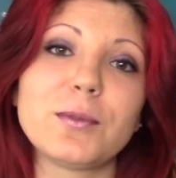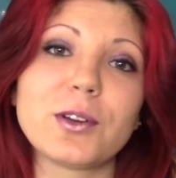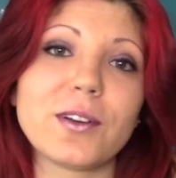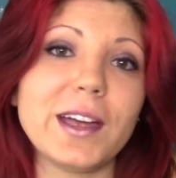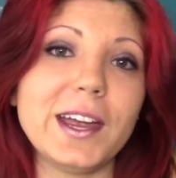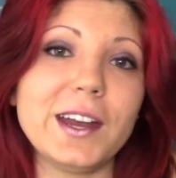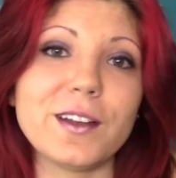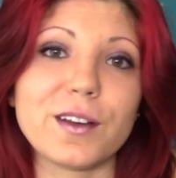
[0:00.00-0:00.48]

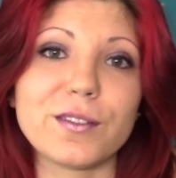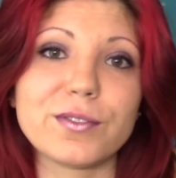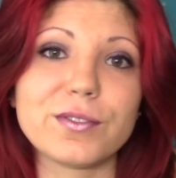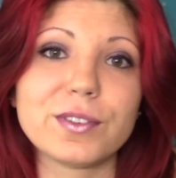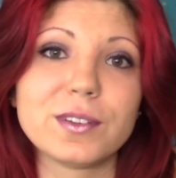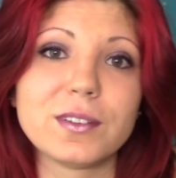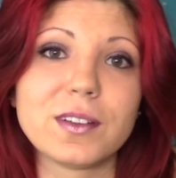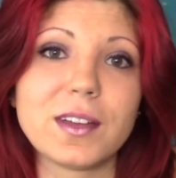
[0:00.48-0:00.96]
creative.
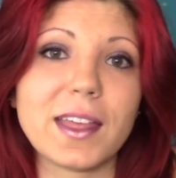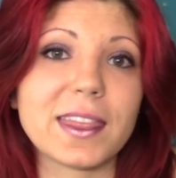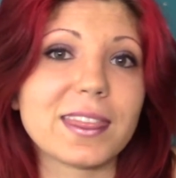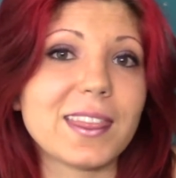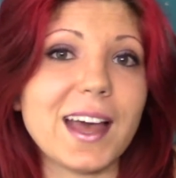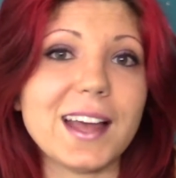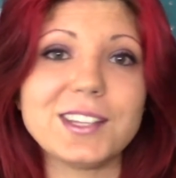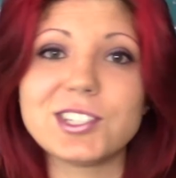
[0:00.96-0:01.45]

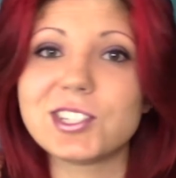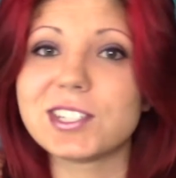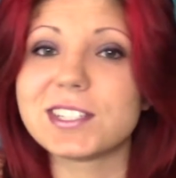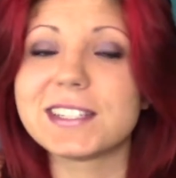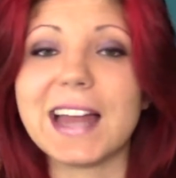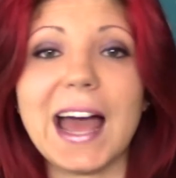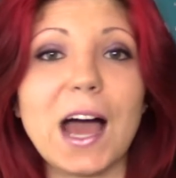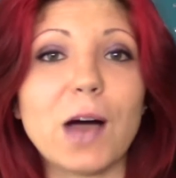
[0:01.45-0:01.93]
That's
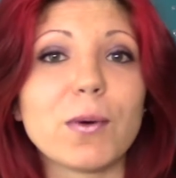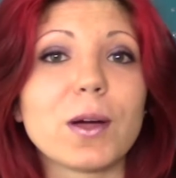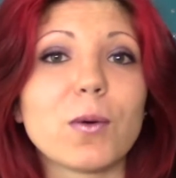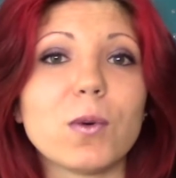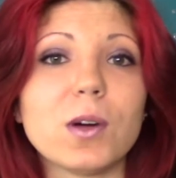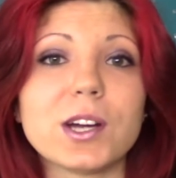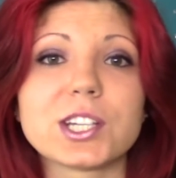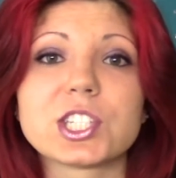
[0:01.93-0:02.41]
just how it
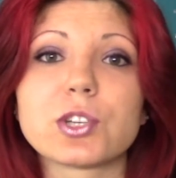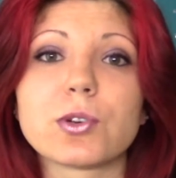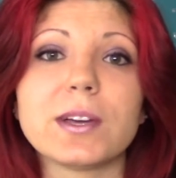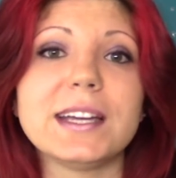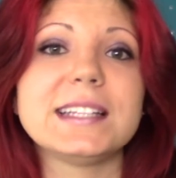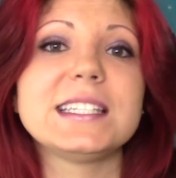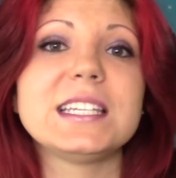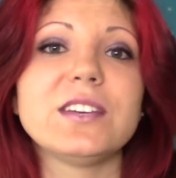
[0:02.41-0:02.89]
works.
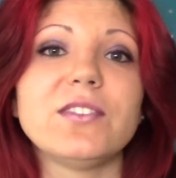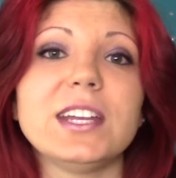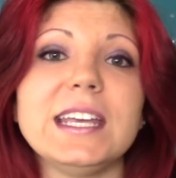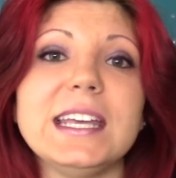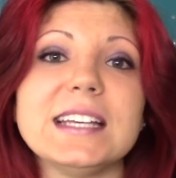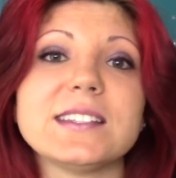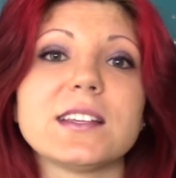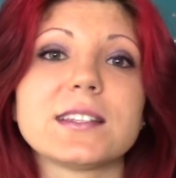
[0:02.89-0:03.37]
Creativity
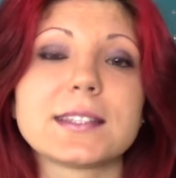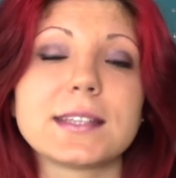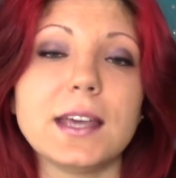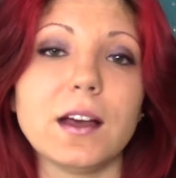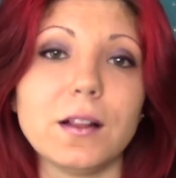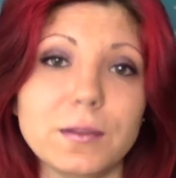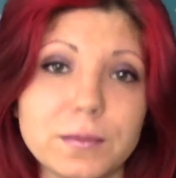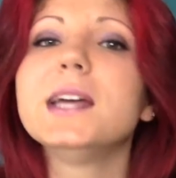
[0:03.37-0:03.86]
is a
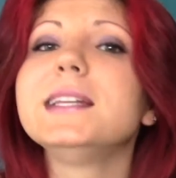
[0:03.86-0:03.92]
skill.